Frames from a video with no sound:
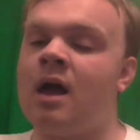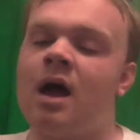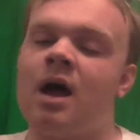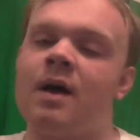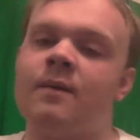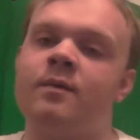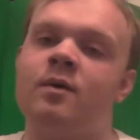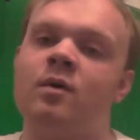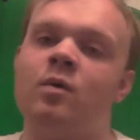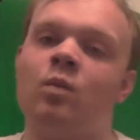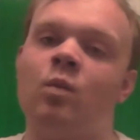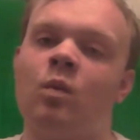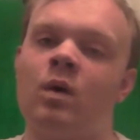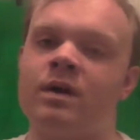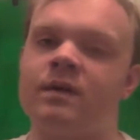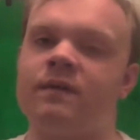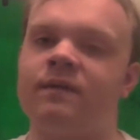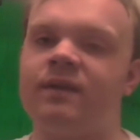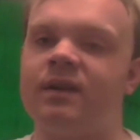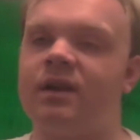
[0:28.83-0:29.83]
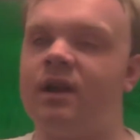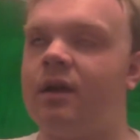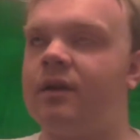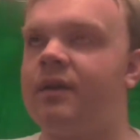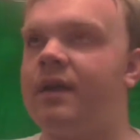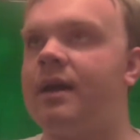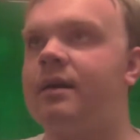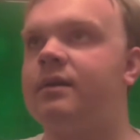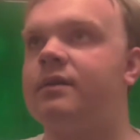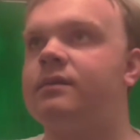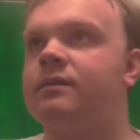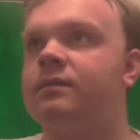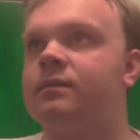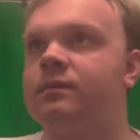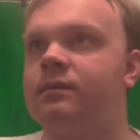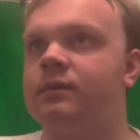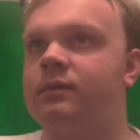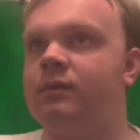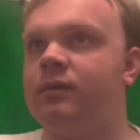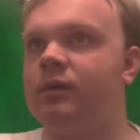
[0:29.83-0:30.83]
I put one video that
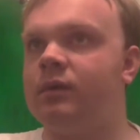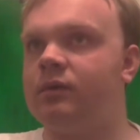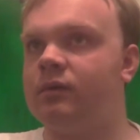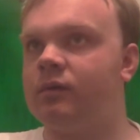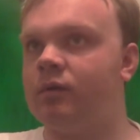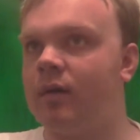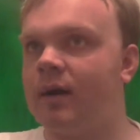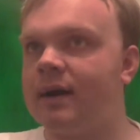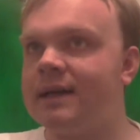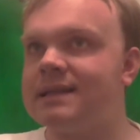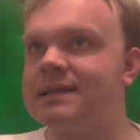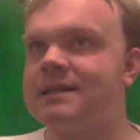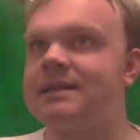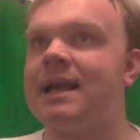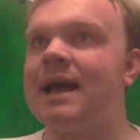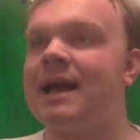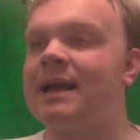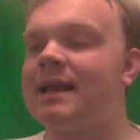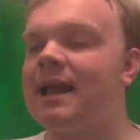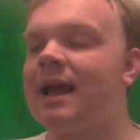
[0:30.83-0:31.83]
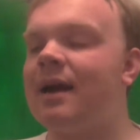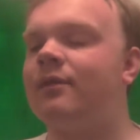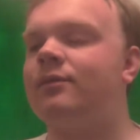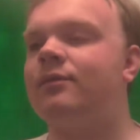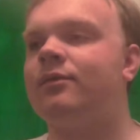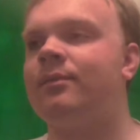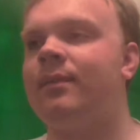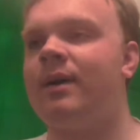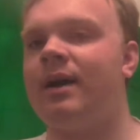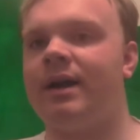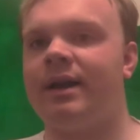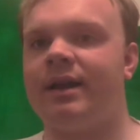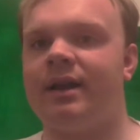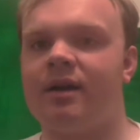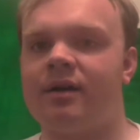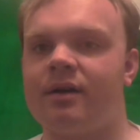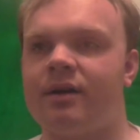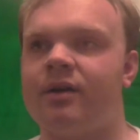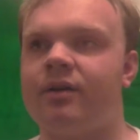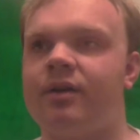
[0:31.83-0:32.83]
quite stand out for my
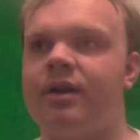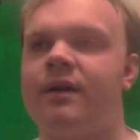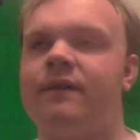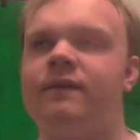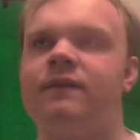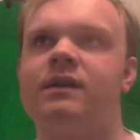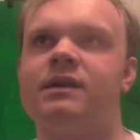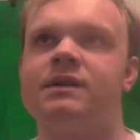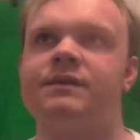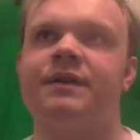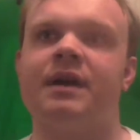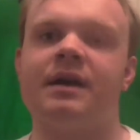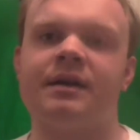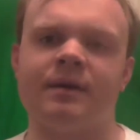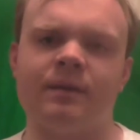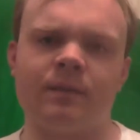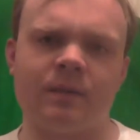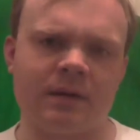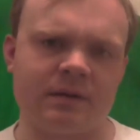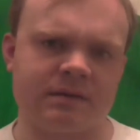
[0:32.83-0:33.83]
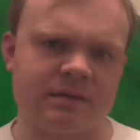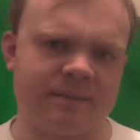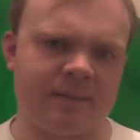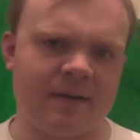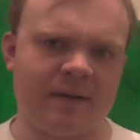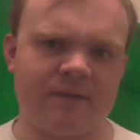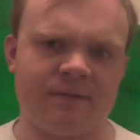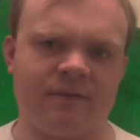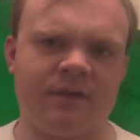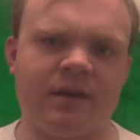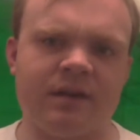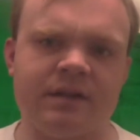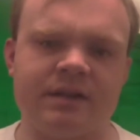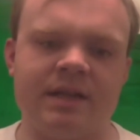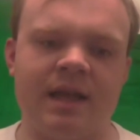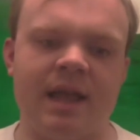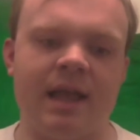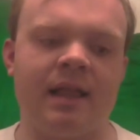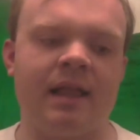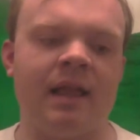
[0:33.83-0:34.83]
younghood. I first found it when I was about
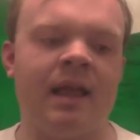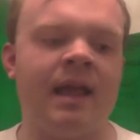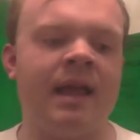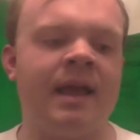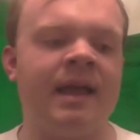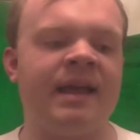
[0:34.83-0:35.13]
thirteen.